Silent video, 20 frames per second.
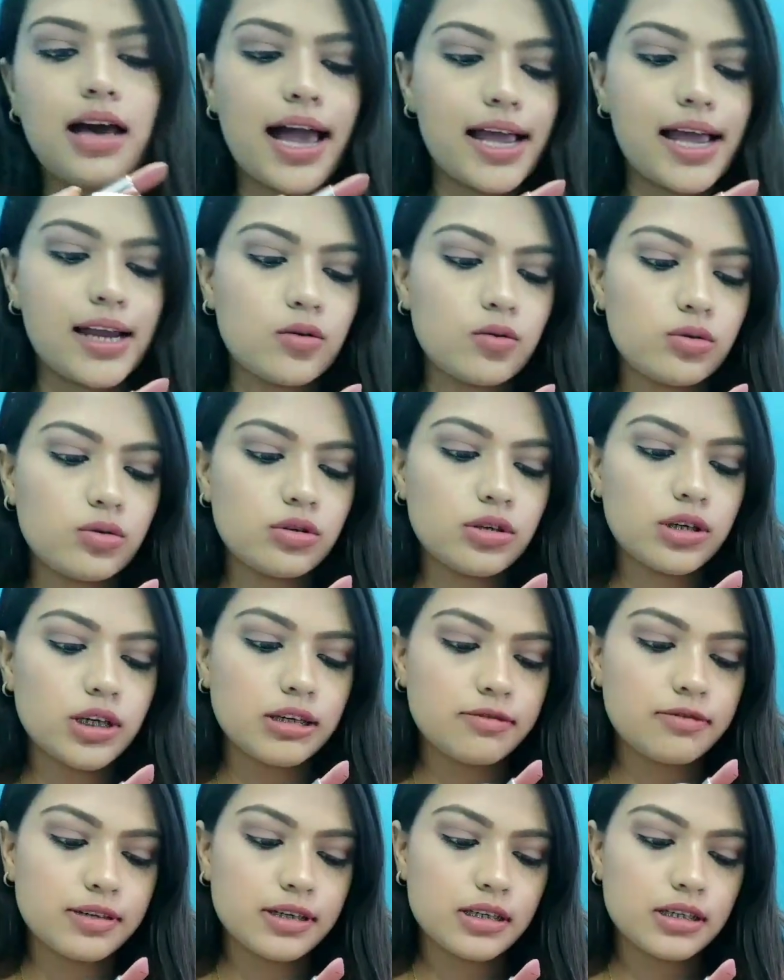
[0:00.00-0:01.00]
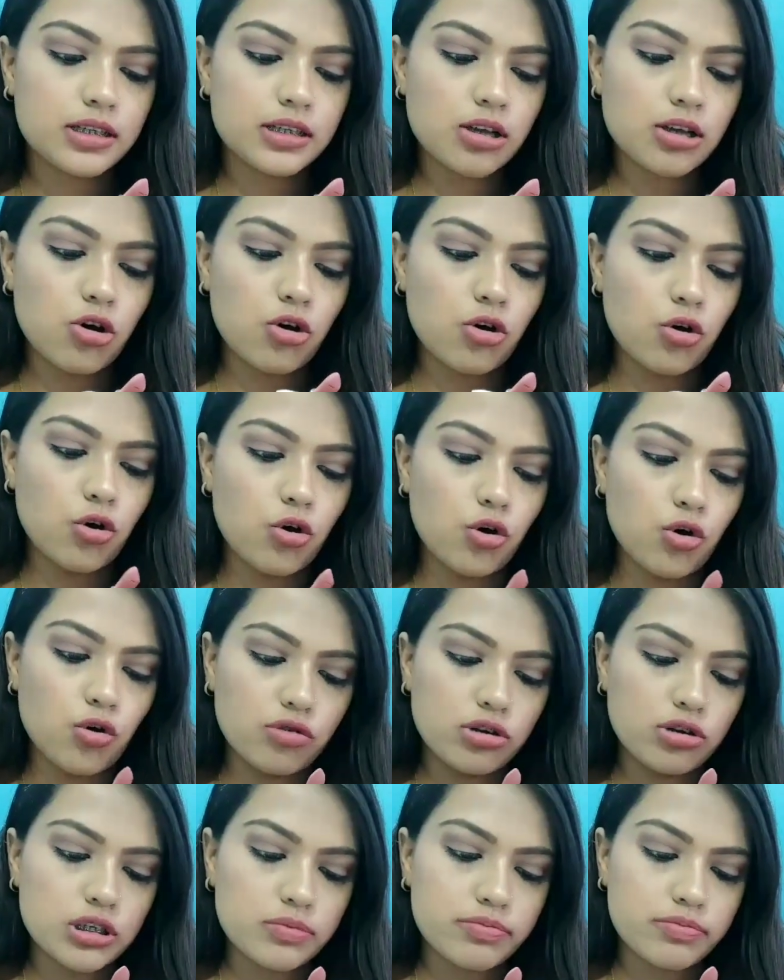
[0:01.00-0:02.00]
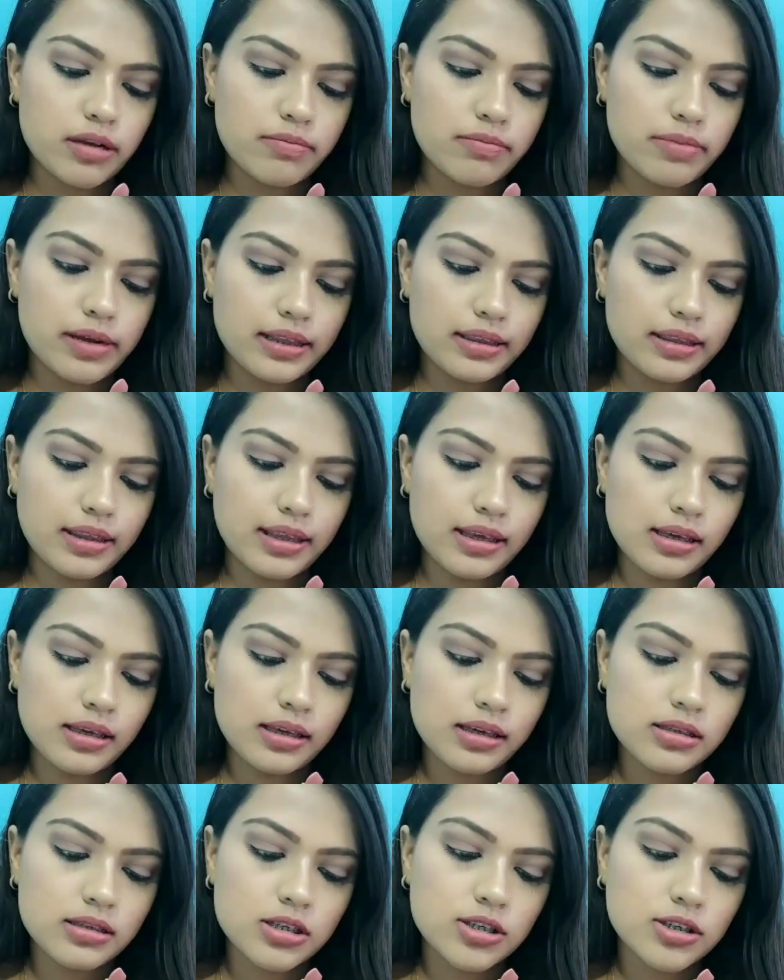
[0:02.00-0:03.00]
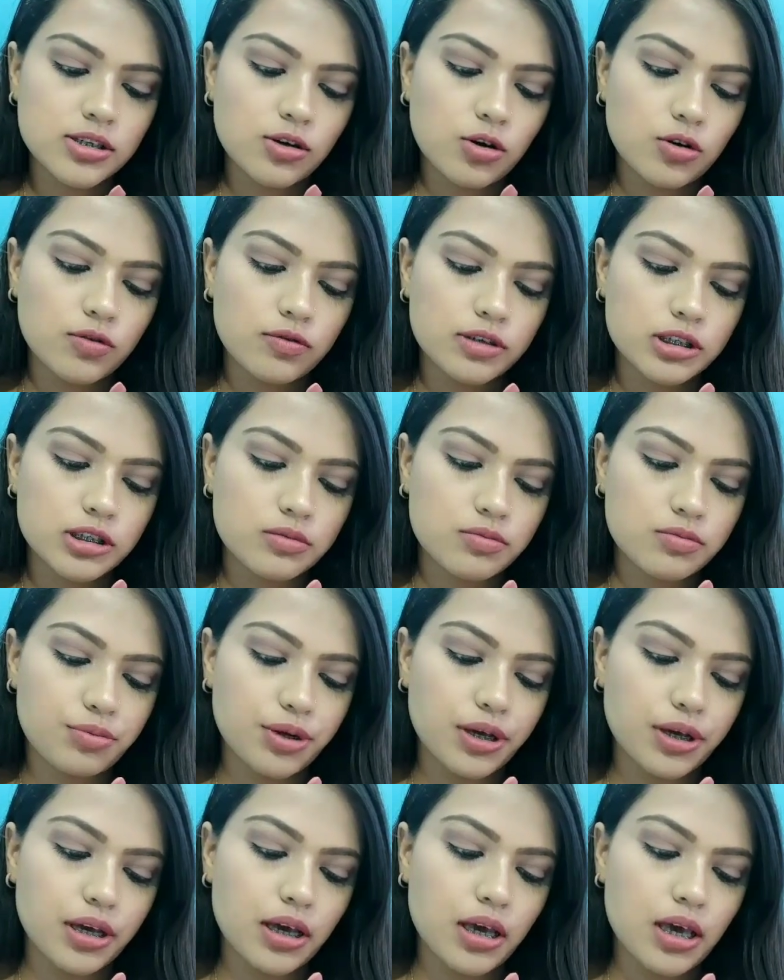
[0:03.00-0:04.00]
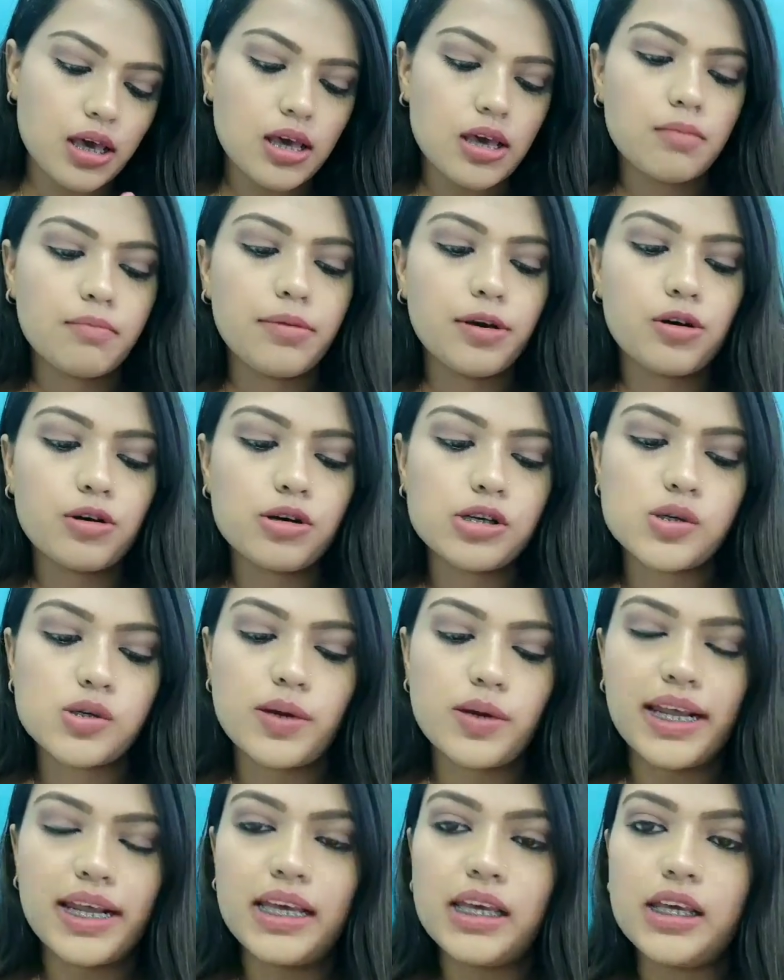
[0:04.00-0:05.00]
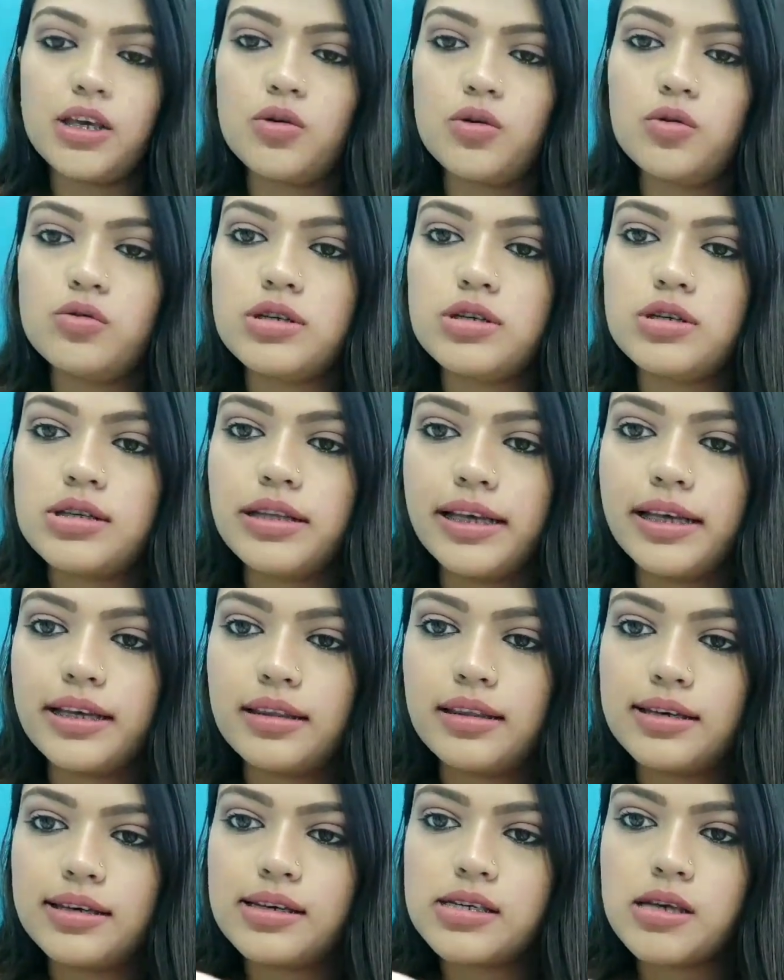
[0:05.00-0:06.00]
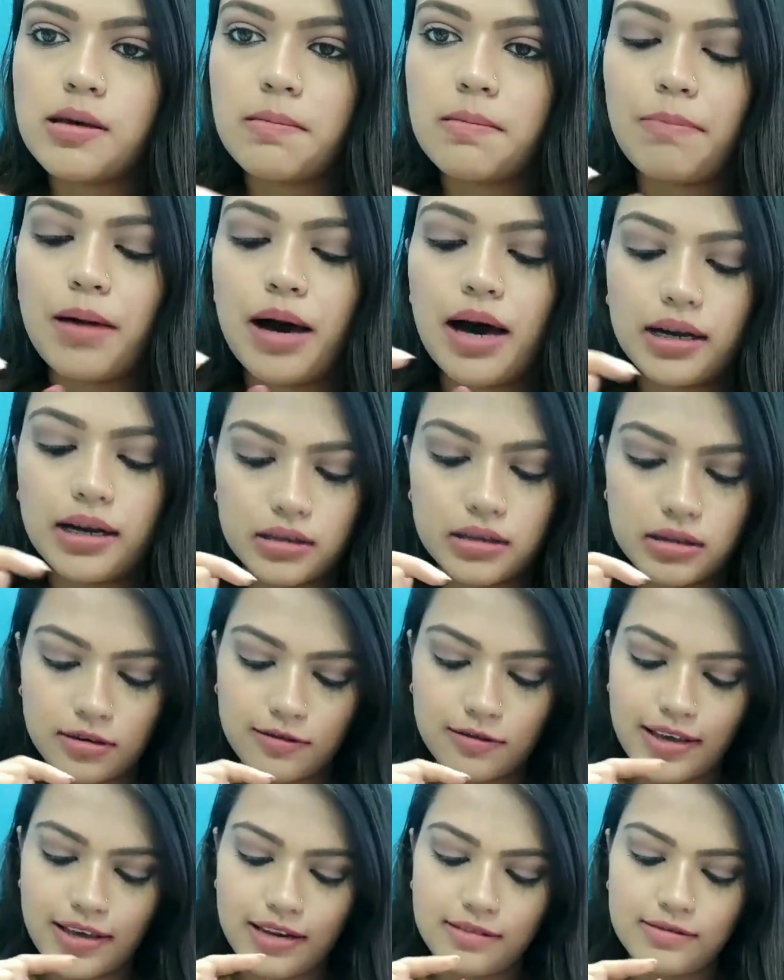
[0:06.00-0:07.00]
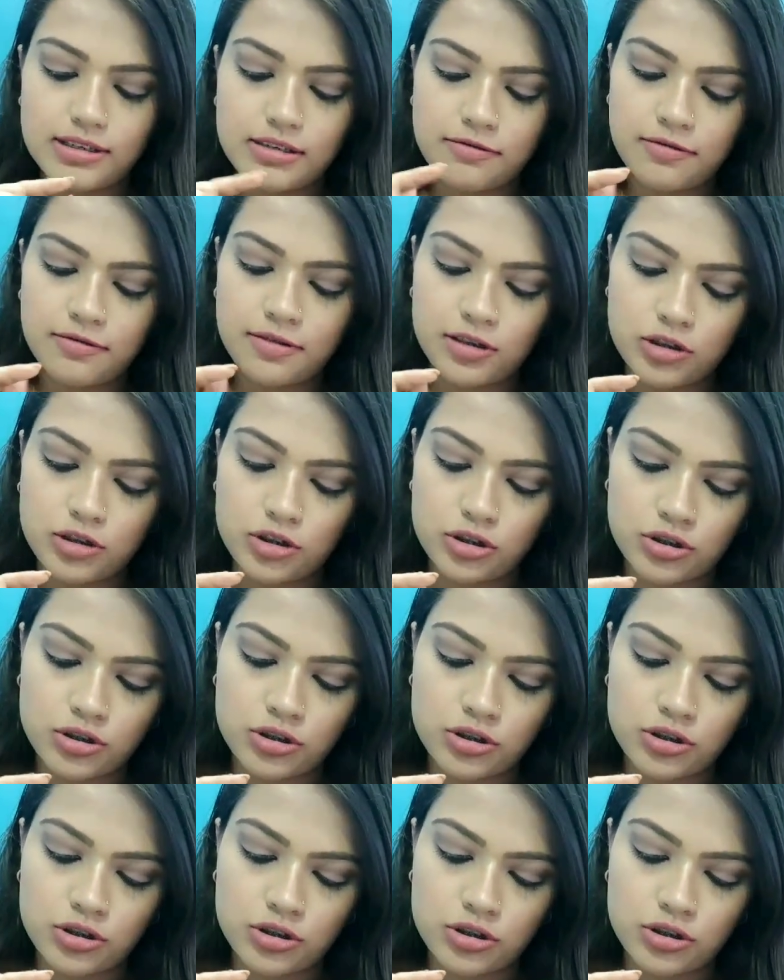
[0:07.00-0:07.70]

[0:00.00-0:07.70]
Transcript: I don't know if it's an overspray, but I think it's an overspray because when I used like this part, the velvety finish,